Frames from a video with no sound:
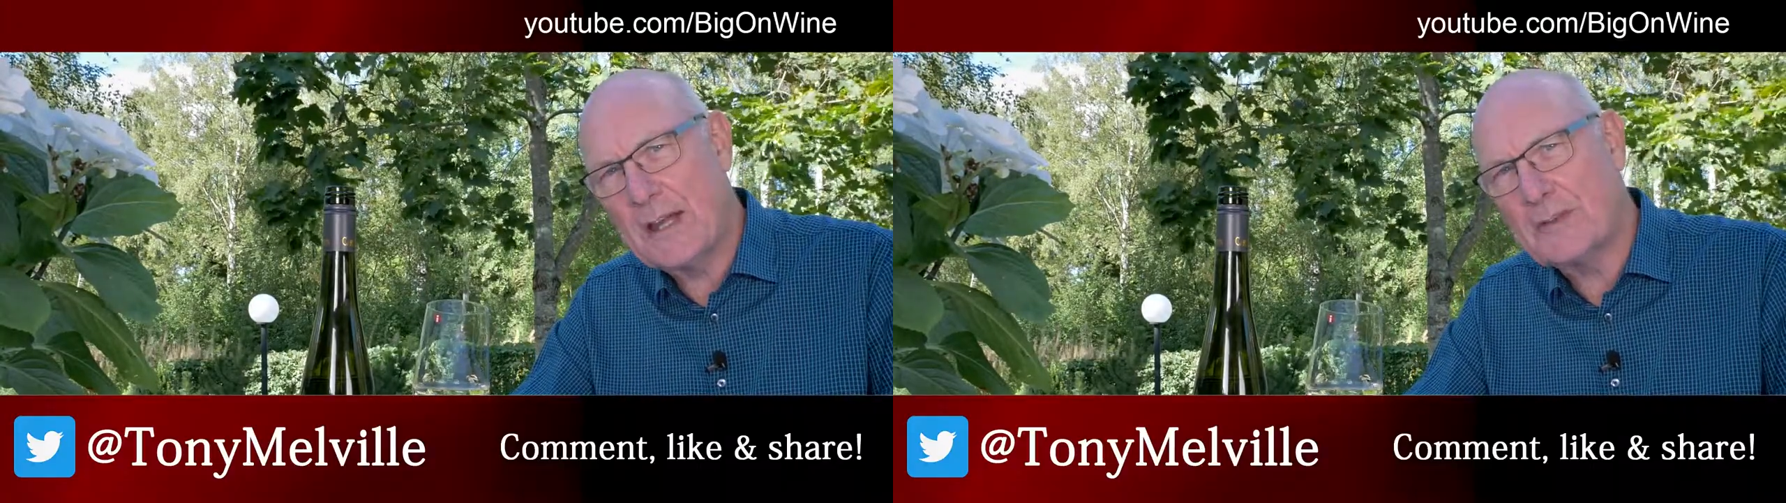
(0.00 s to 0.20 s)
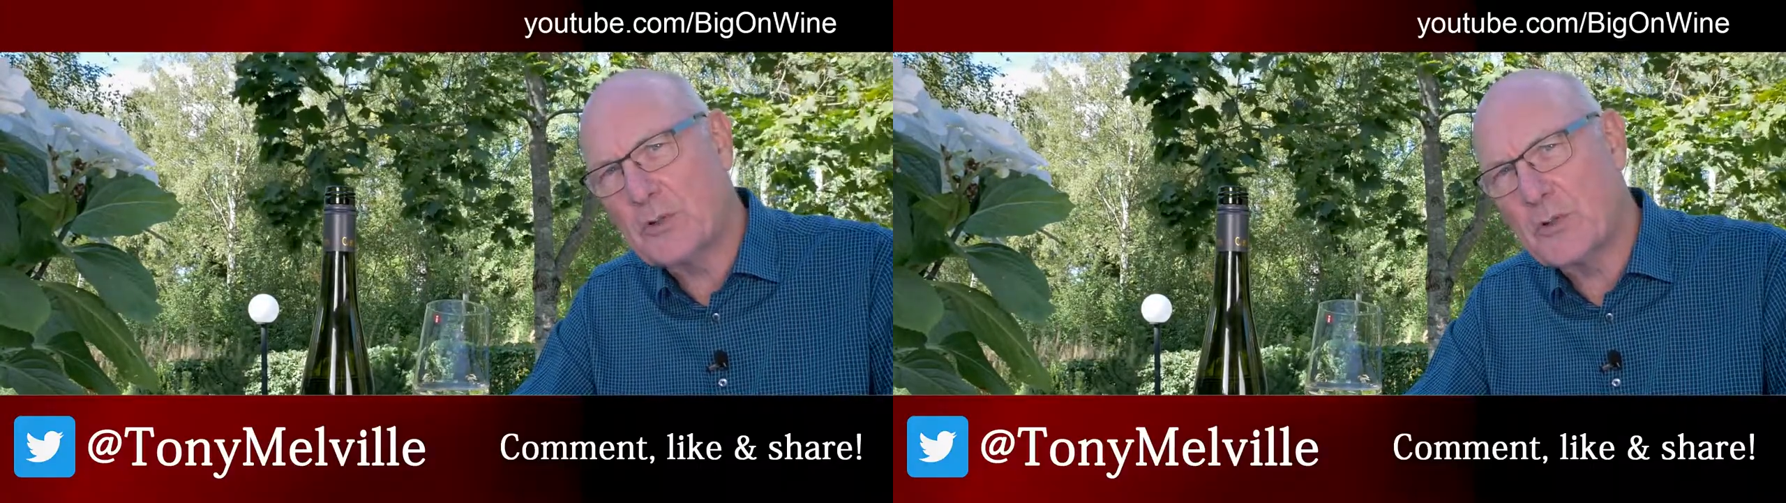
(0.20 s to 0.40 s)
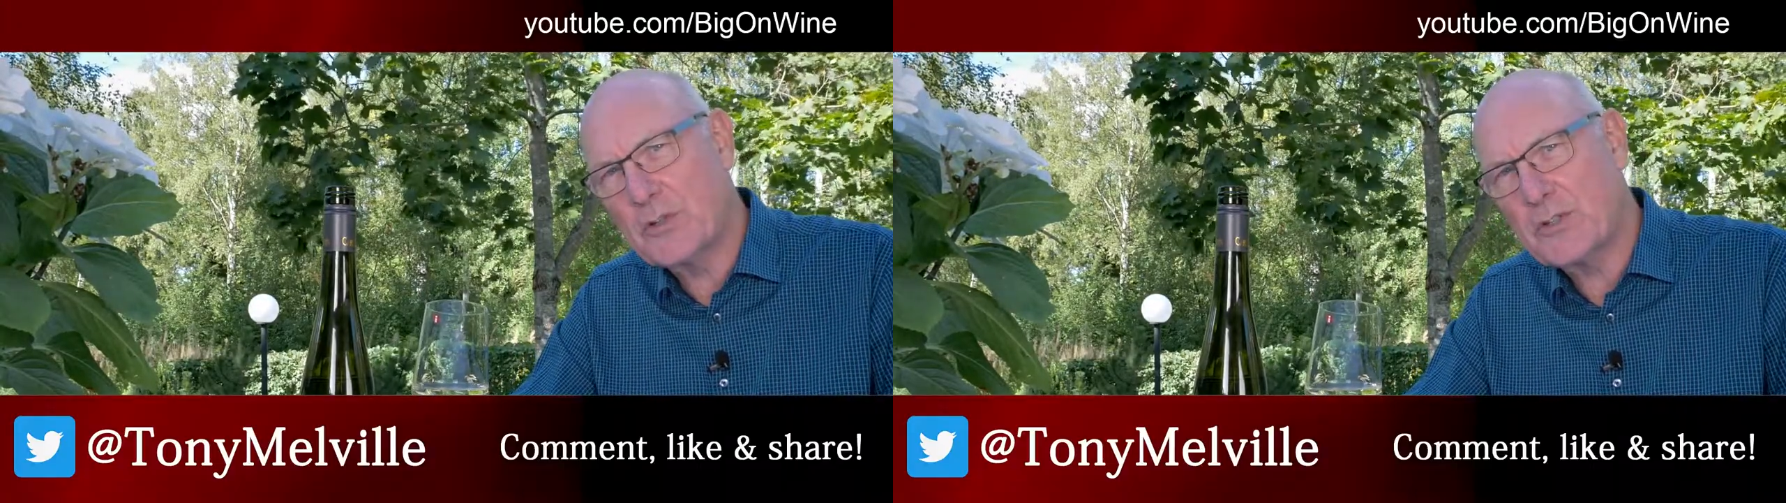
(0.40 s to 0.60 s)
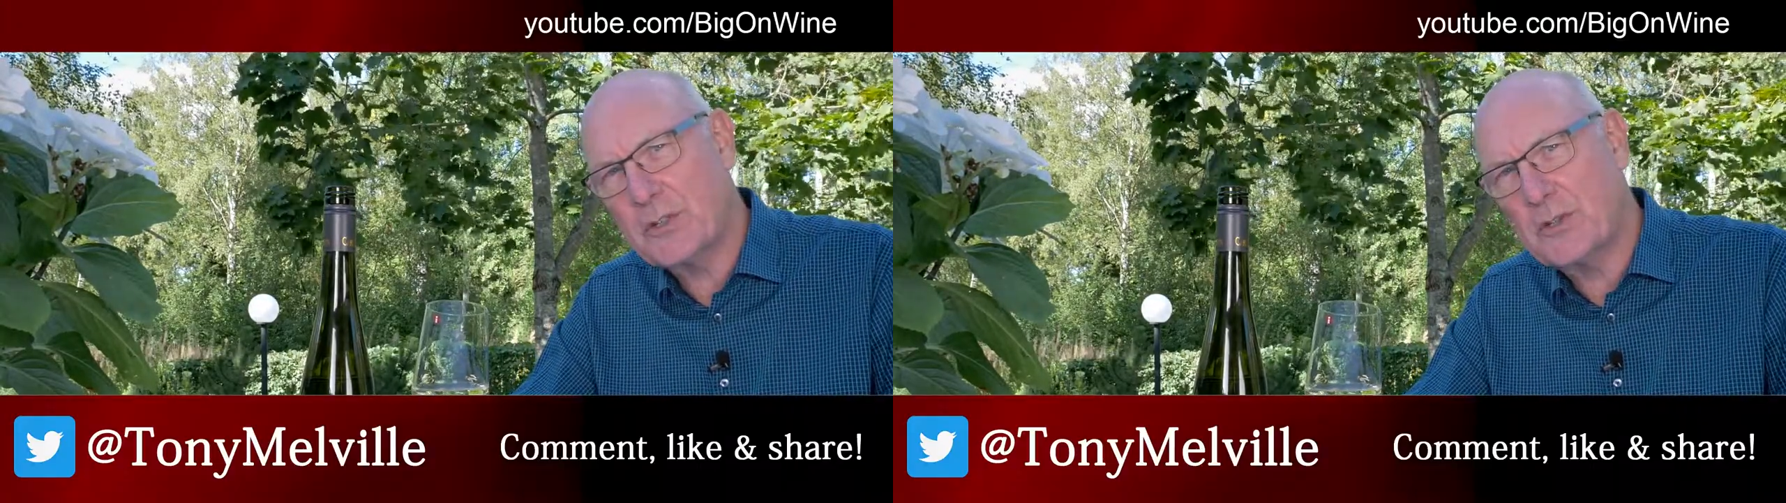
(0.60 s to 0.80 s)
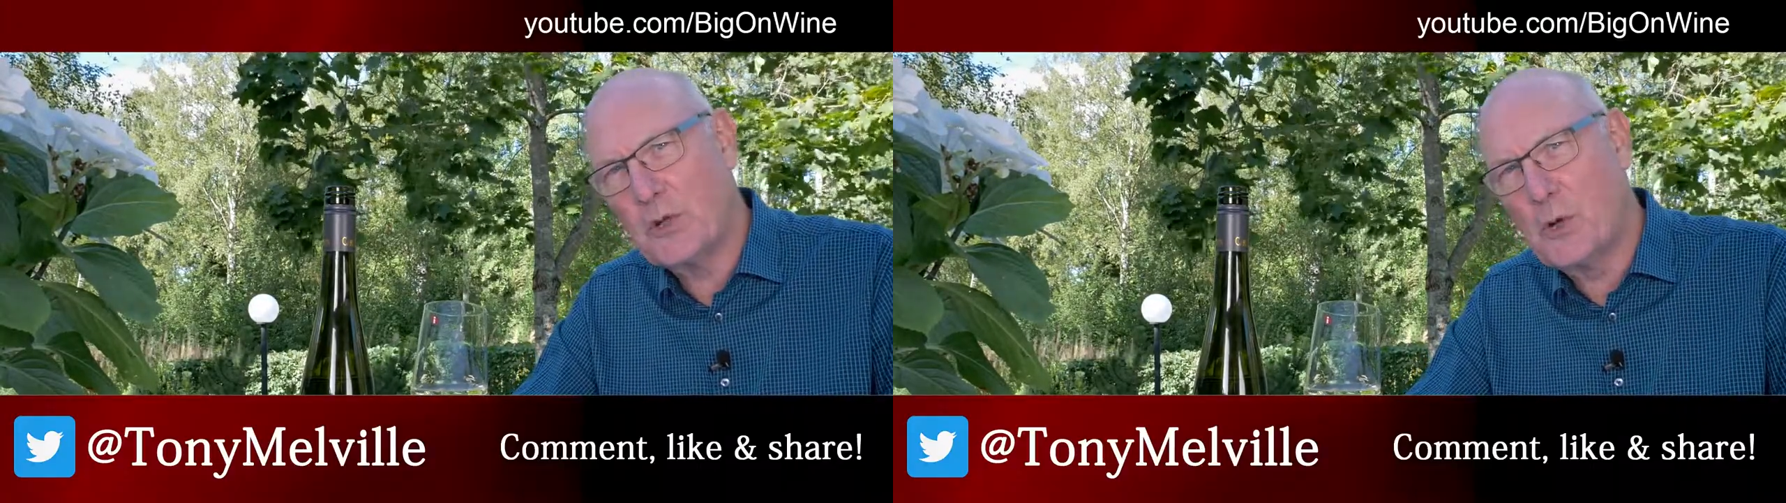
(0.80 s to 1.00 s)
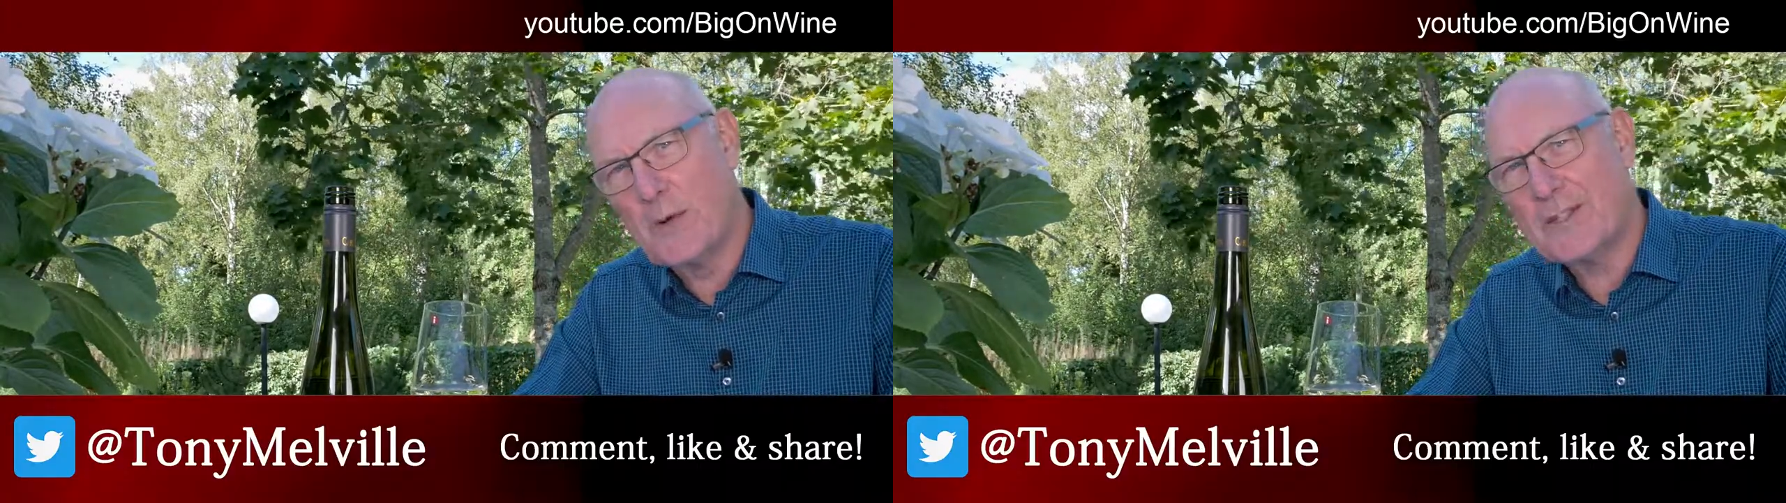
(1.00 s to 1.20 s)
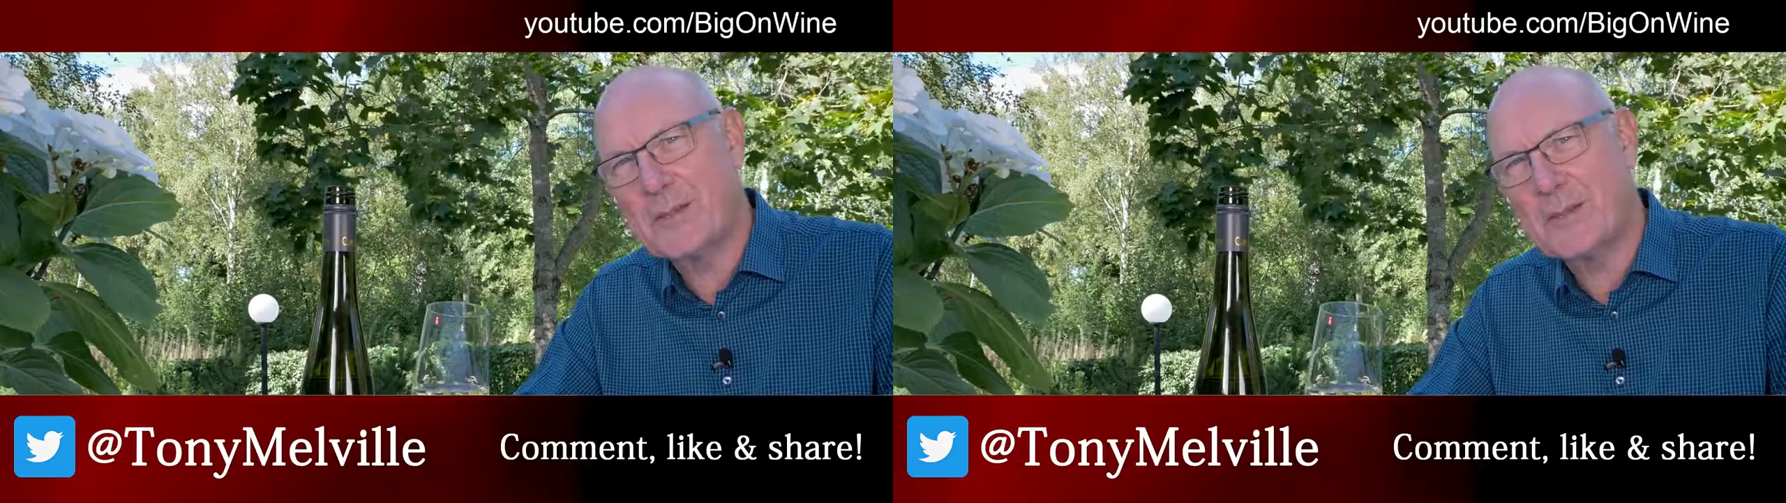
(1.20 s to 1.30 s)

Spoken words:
and of course you can always